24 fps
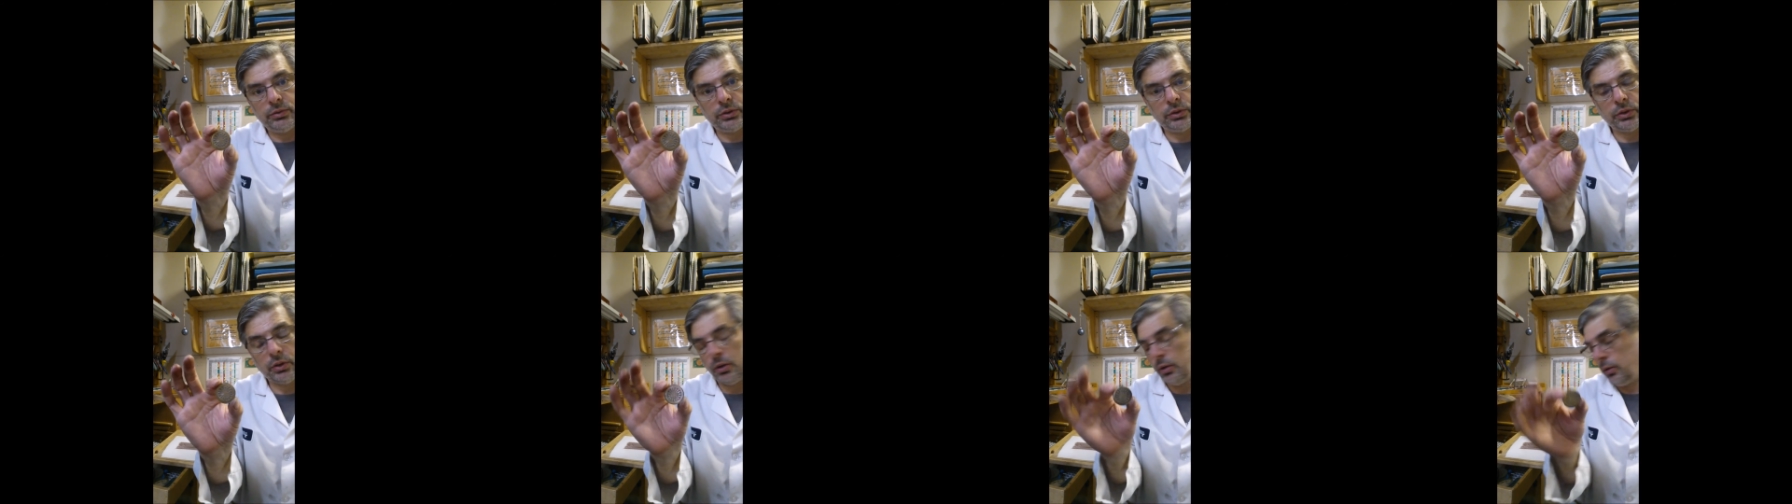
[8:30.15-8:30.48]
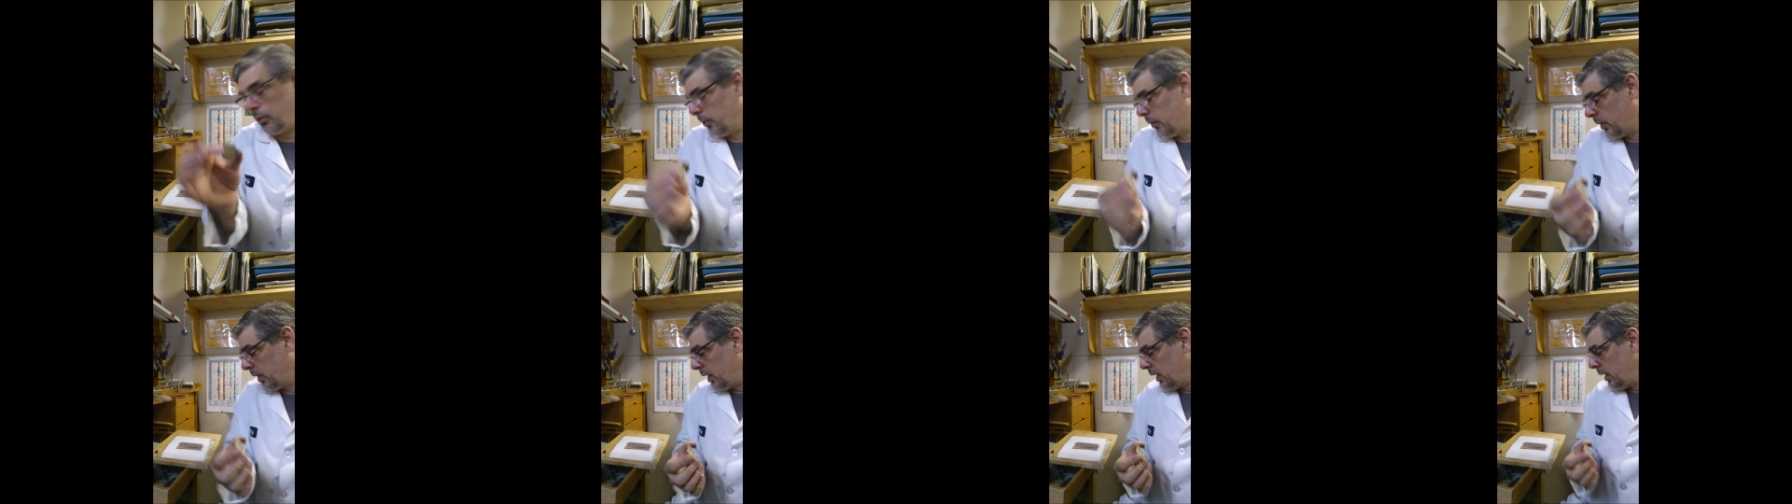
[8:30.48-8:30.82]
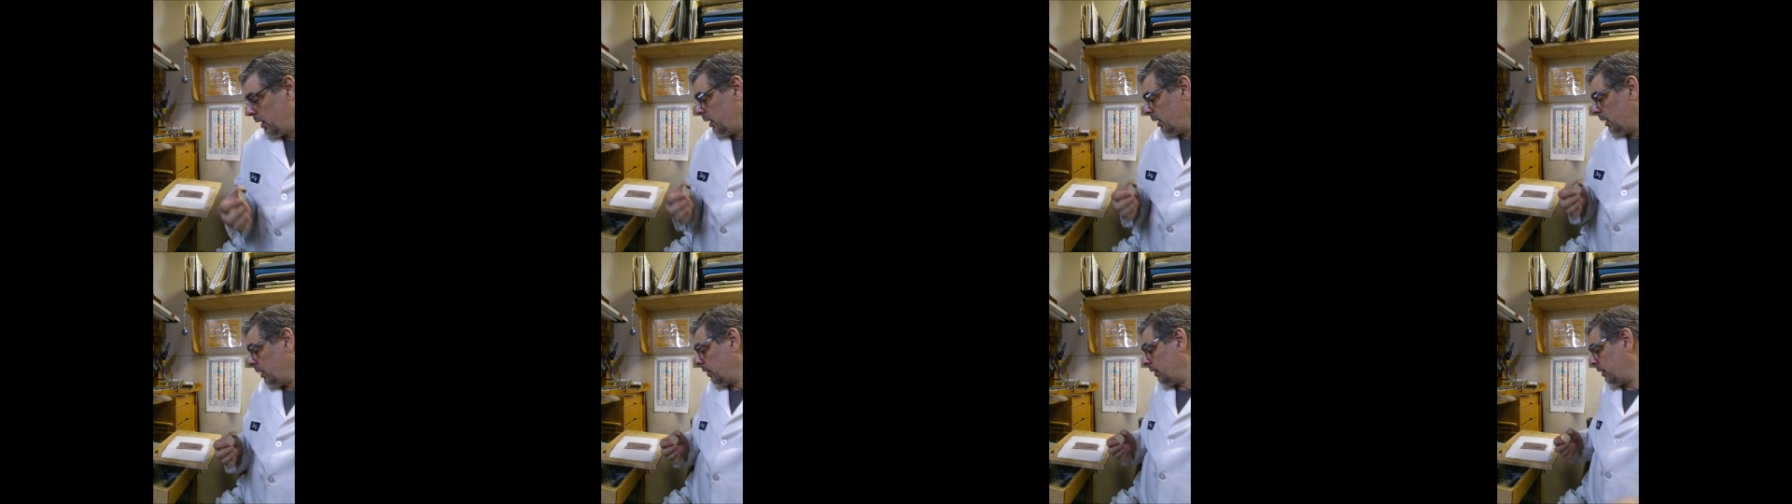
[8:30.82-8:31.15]
So
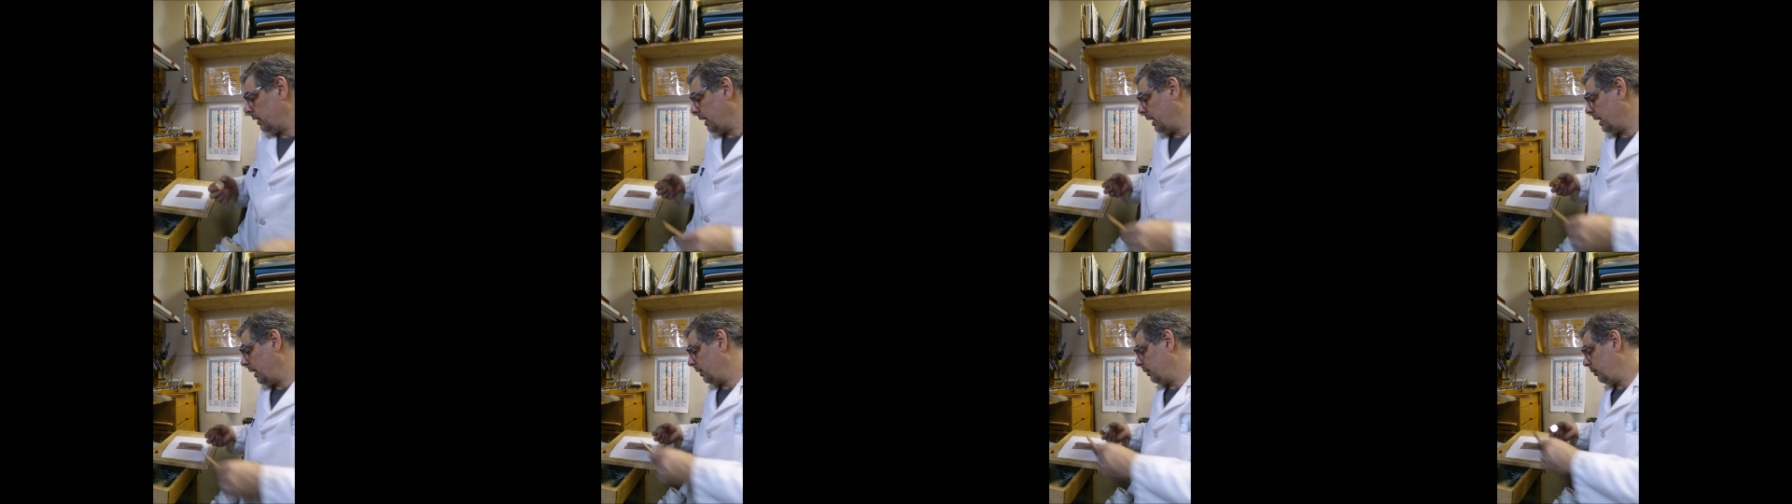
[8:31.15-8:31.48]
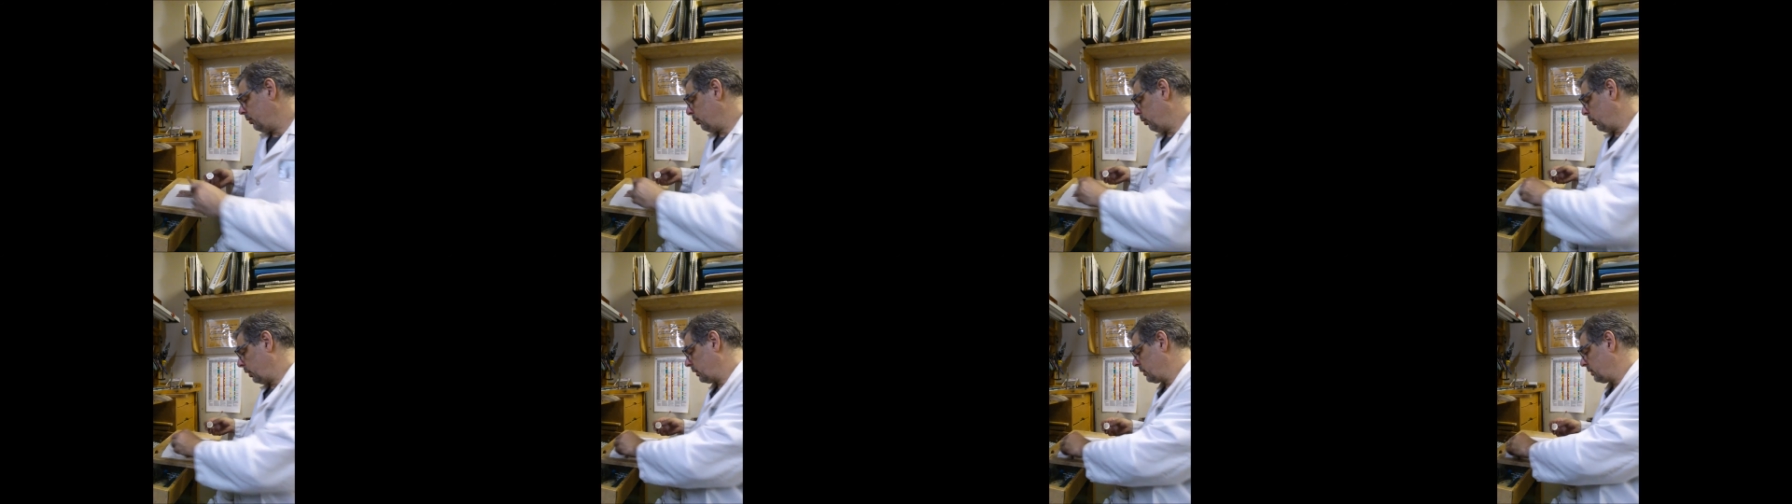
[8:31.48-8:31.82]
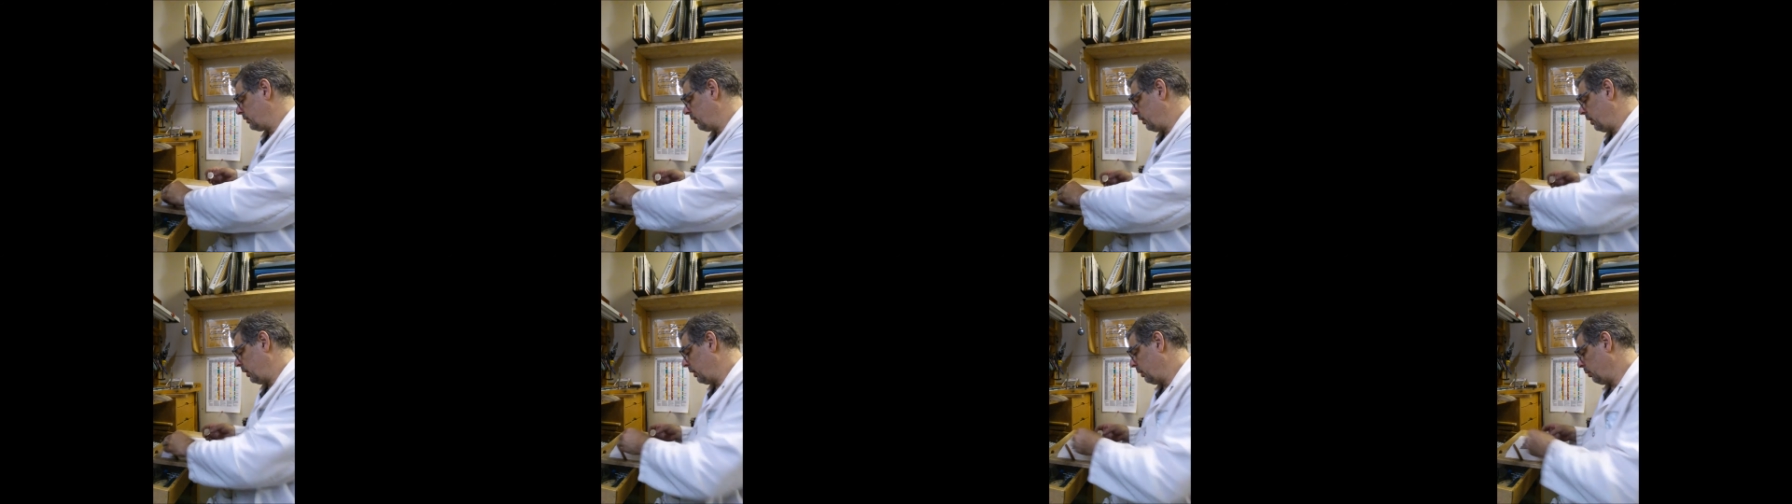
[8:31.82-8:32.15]
that
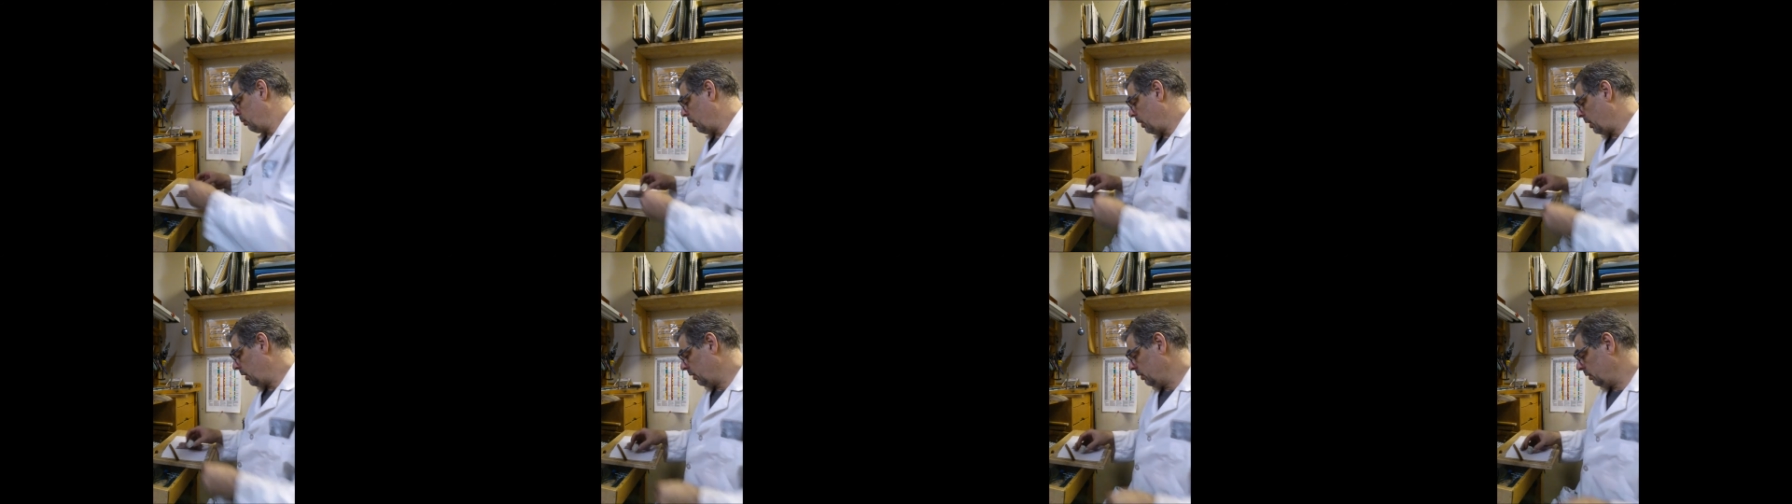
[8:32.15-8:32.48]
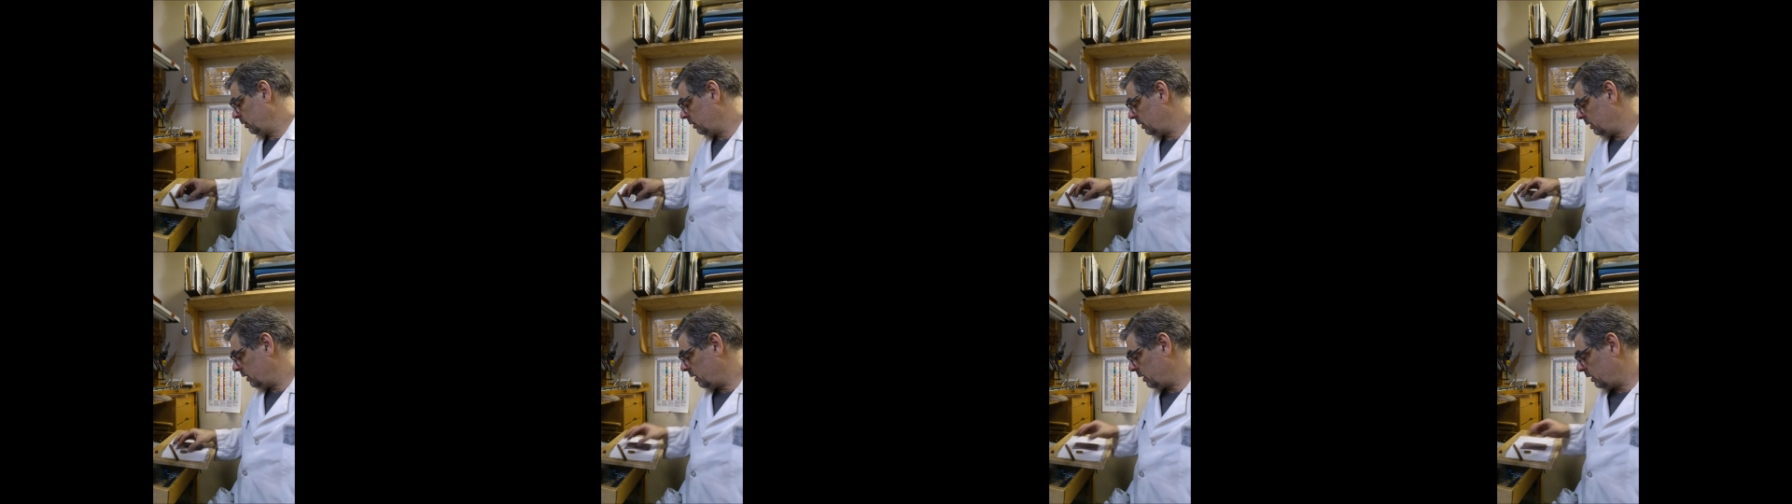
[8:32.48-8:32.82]
works very well.